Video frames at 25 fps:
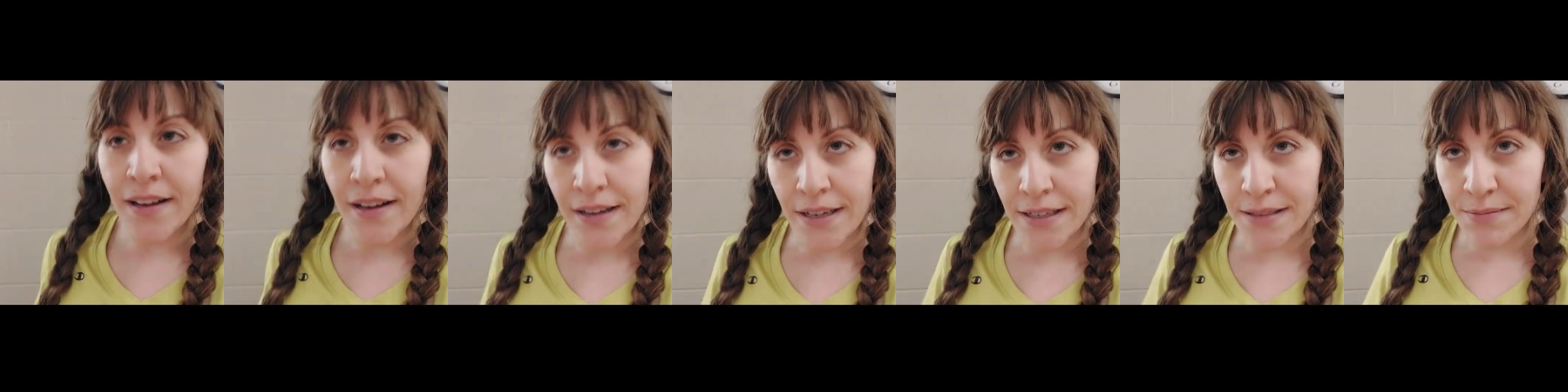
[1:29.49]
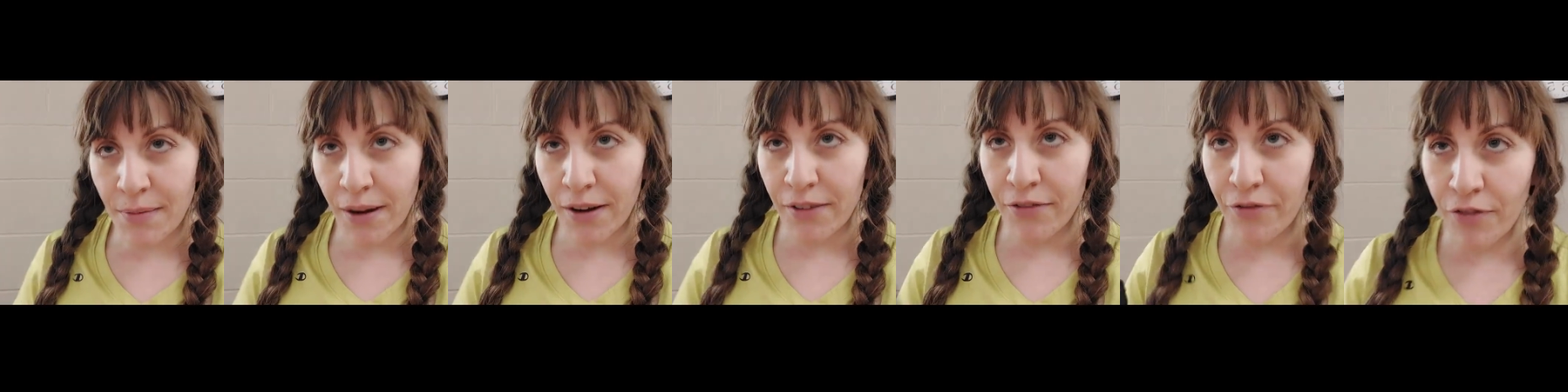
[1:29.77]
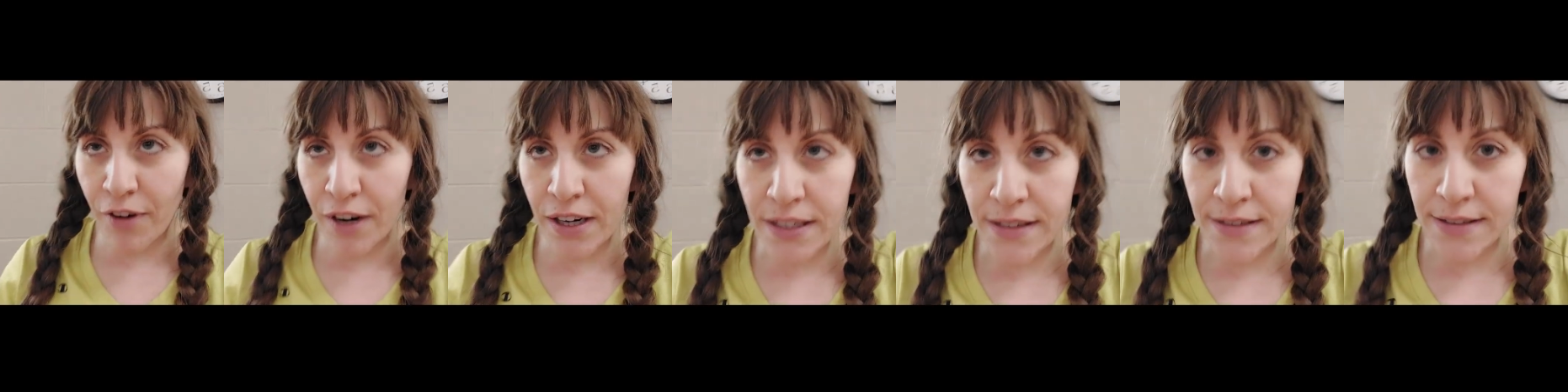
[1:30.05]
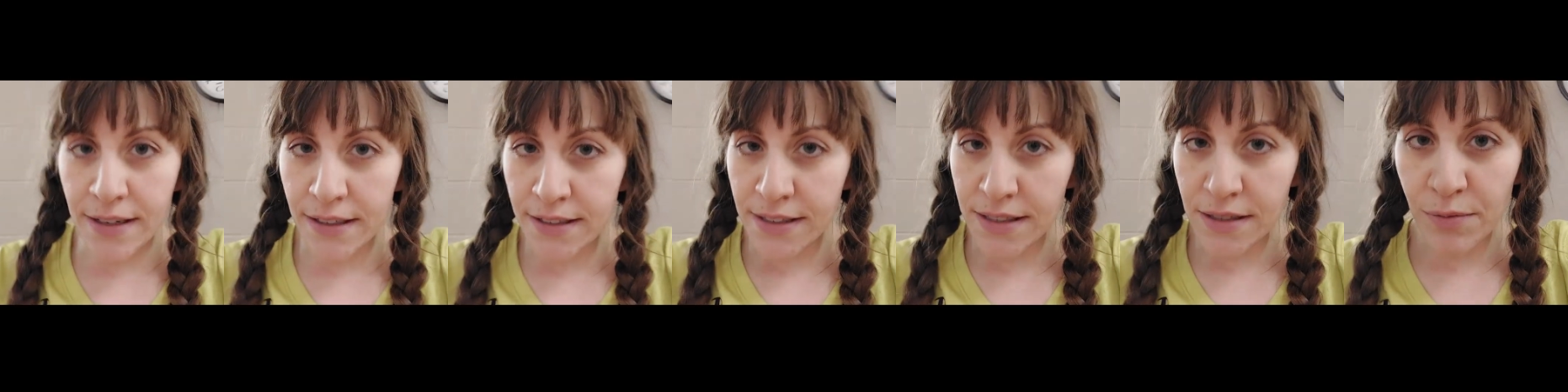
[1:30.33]
because my
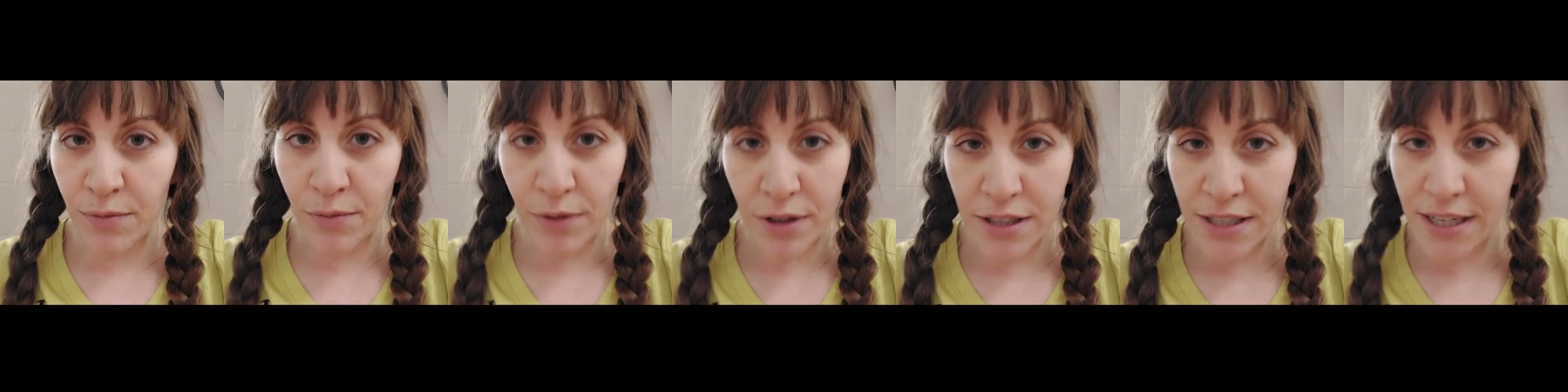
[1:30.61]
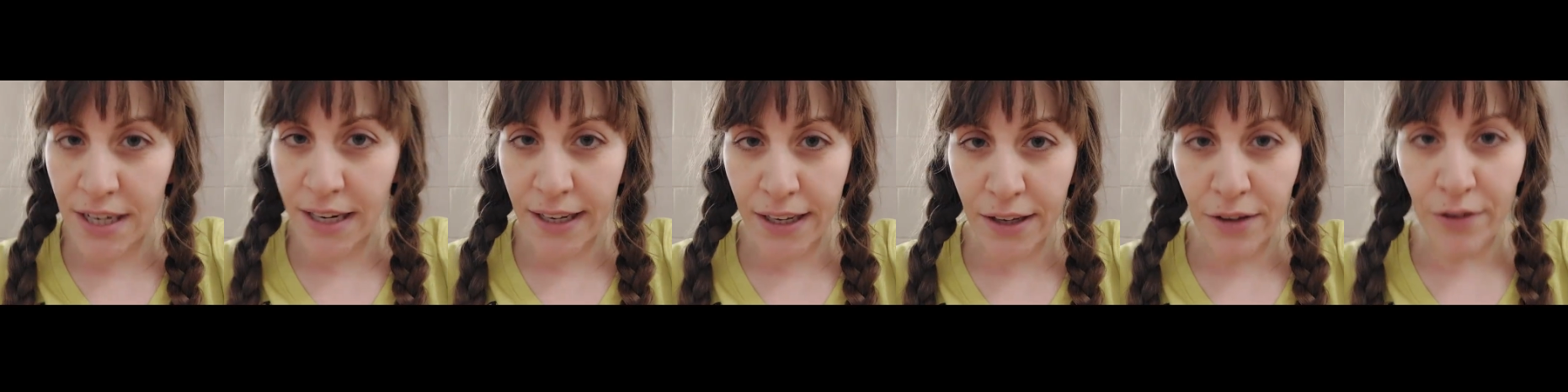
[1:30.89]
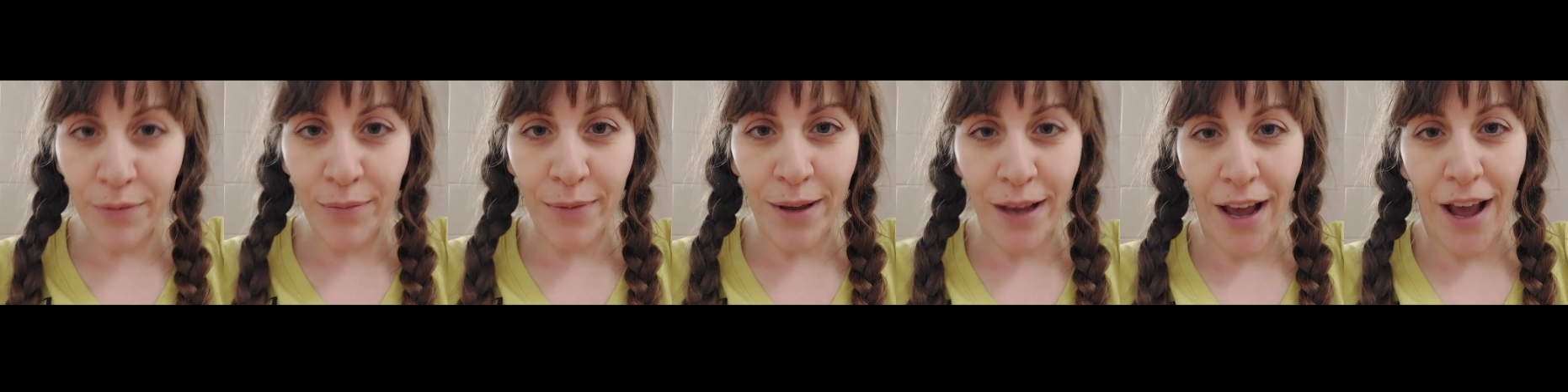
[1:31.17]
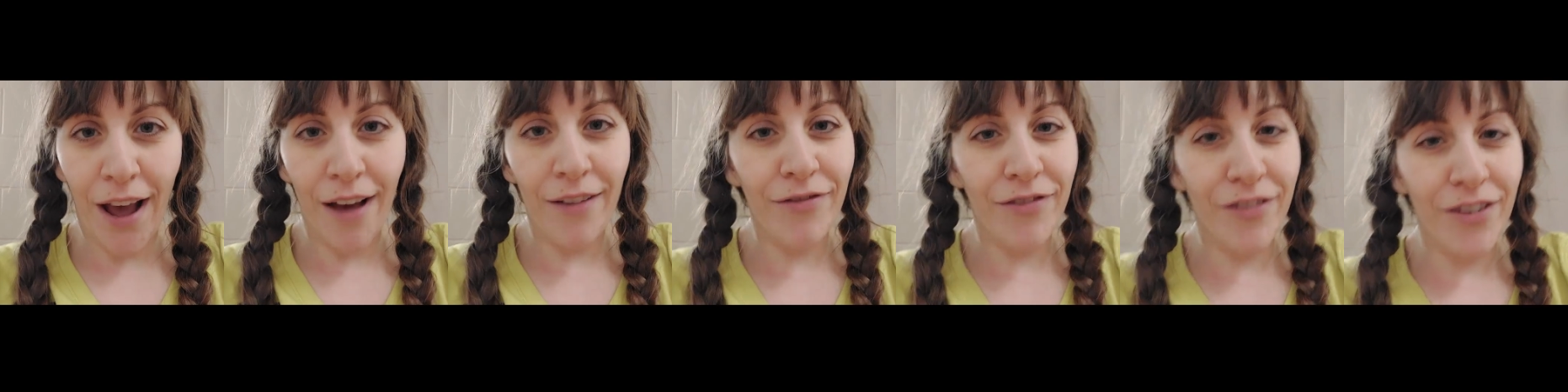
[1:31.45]
friend doesn't want to kill me
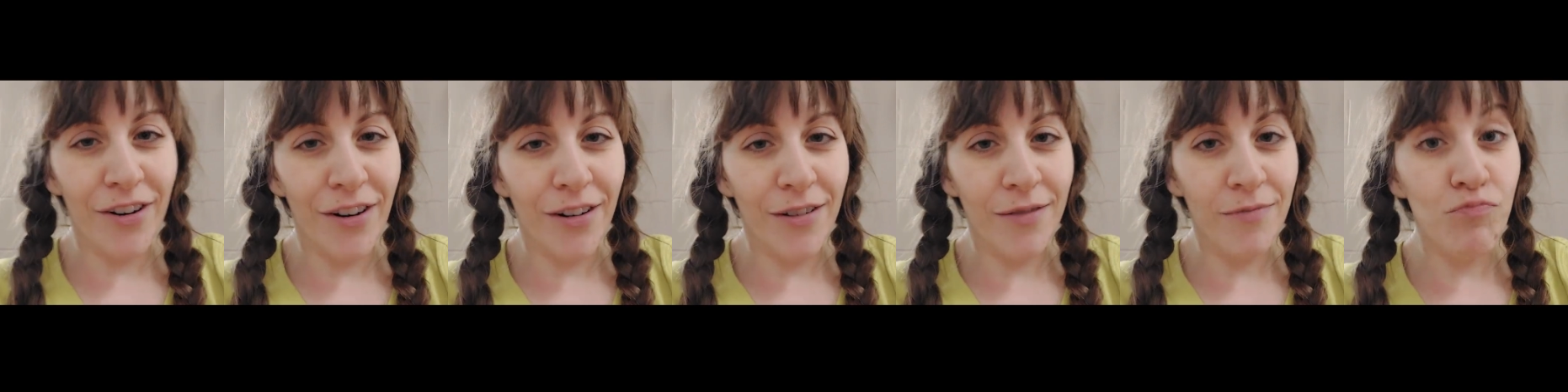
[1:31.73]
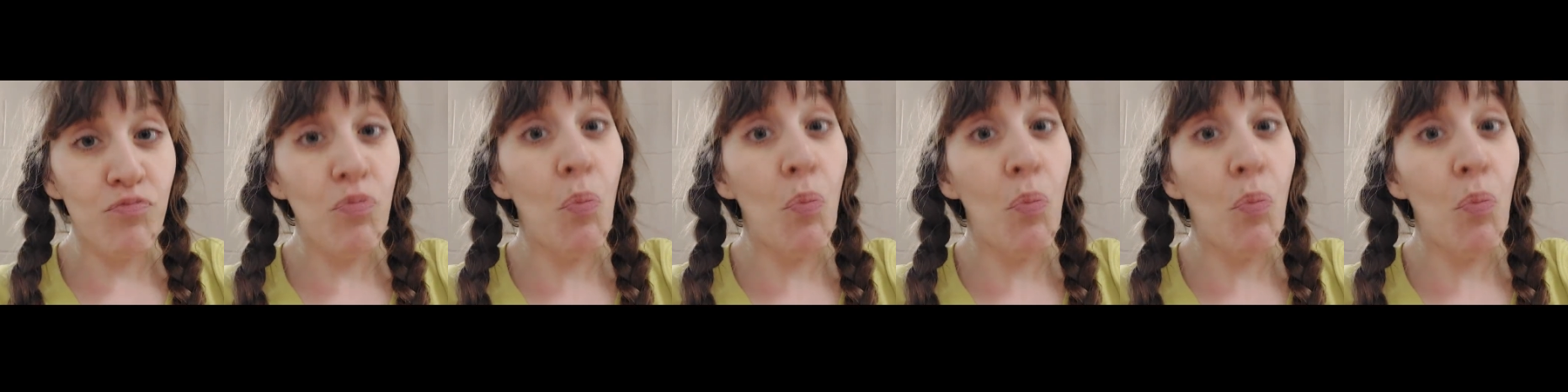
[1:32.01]
after.